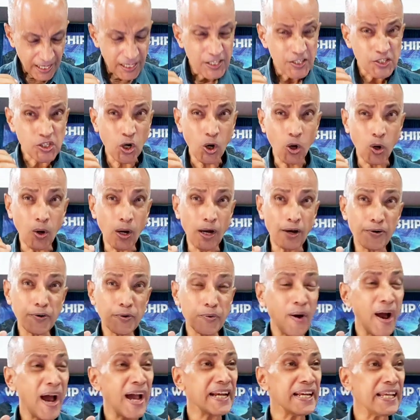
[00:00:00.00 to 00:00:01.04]
so
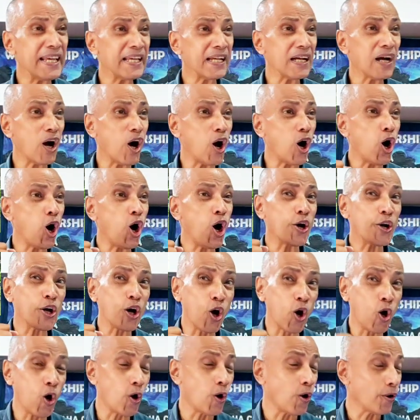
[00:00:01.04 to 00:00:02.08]
riding on a
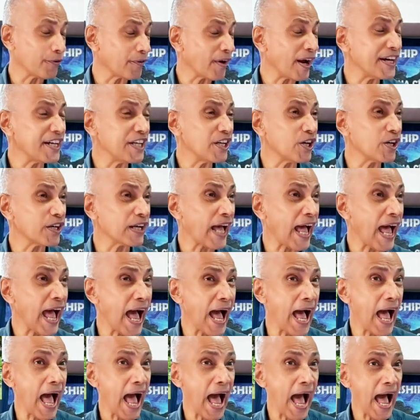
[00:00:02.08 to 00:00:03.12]
horse, riding on a
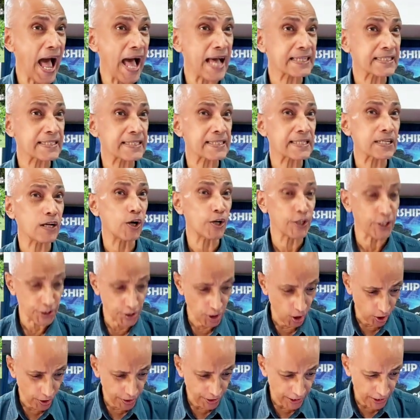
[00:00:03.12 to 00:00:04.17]
ass, on a
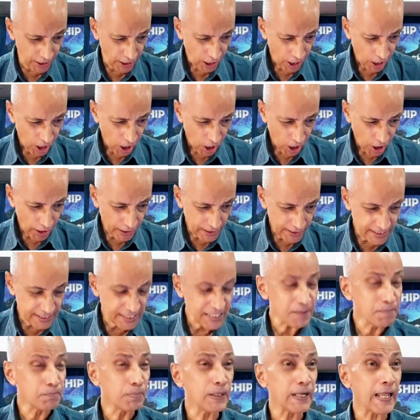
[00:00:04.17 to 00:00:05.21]
donkey,
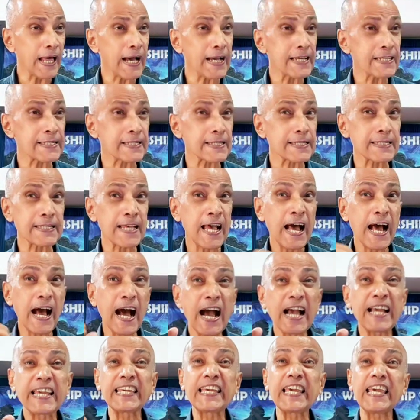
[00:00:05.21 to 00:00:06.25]
symbolizes
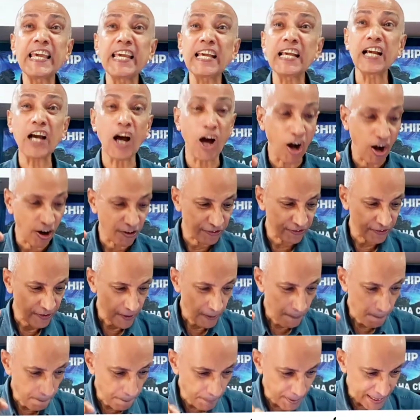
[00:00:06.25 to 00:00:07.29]
a king of
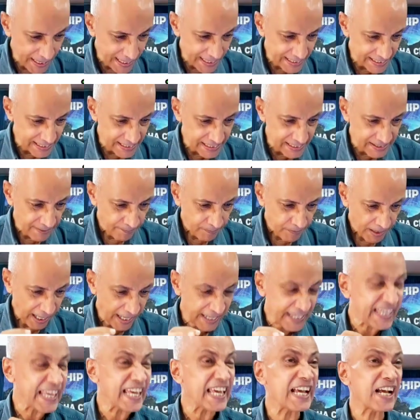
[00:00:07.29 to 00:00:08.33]
peace, a
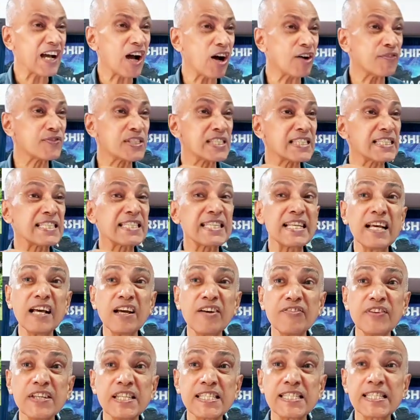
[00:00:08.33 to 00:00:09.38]
king of
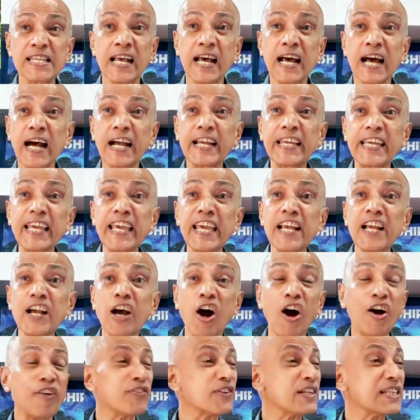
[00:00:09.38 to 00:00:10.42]
service, a king
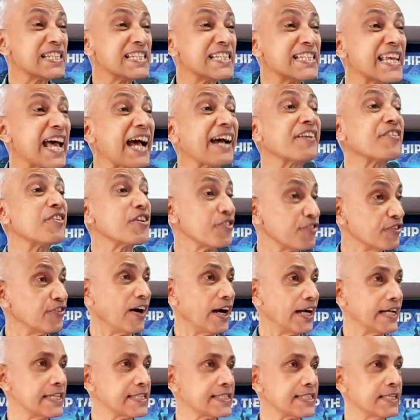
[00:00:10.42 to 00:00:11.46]
of
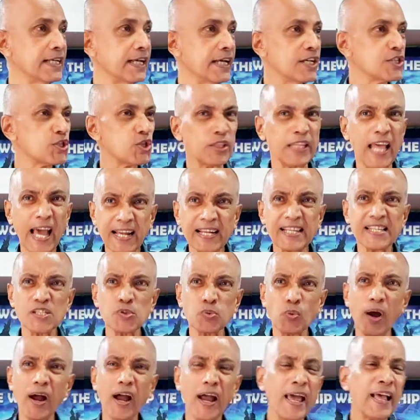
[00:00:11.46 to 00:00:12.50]
sacrifice. So
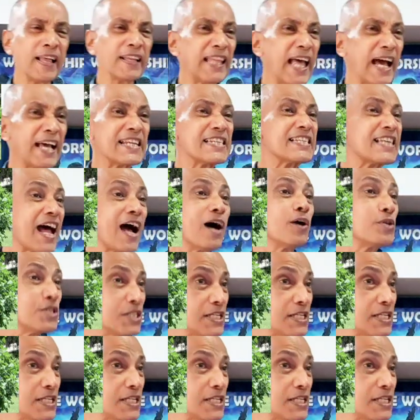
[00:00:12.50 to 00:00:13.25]
that is how